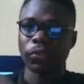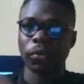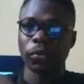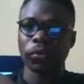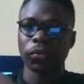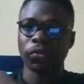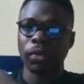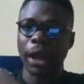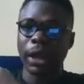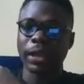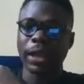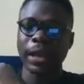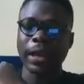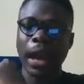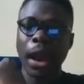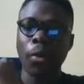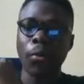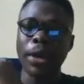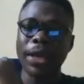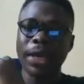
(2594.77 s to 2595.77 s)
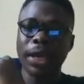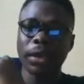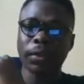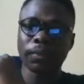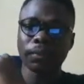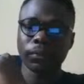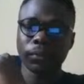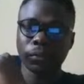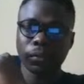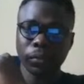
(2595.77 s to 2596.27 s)
zones, right, that they are
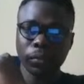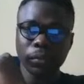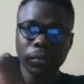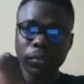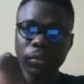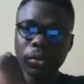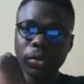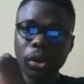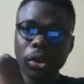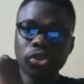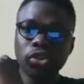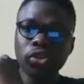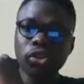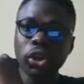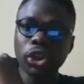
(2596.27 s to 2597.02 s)
waking. Do